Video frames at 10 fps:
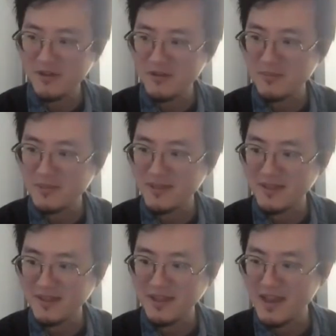get my
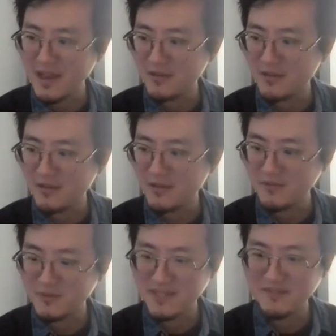German in and out of
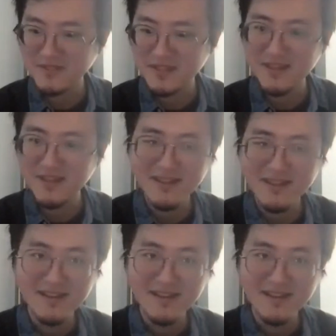Yiwu safely.